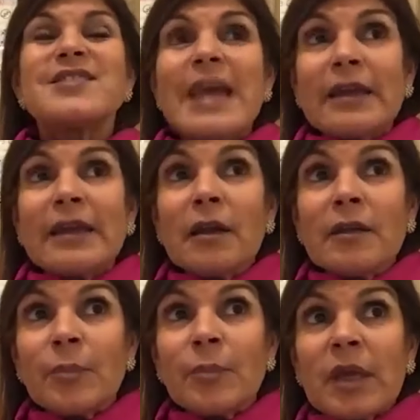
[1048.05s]
Generally
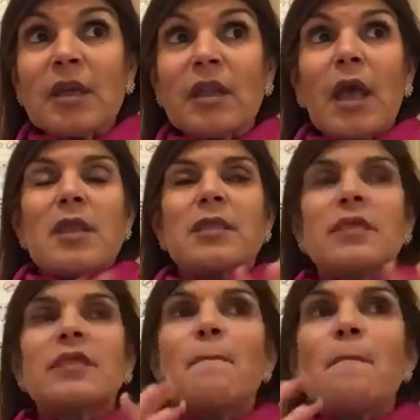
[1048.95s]
speaking,
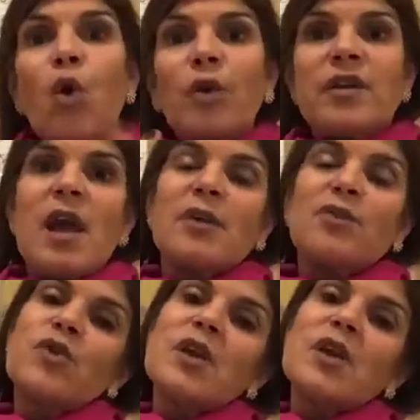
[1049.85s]
the more
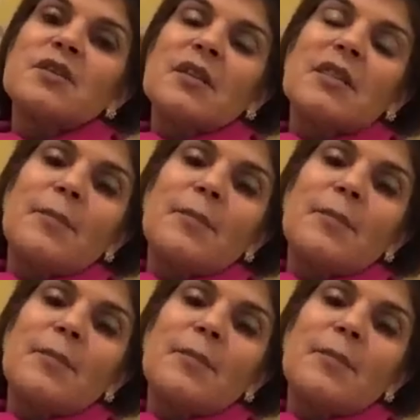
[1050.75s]
dehydrated,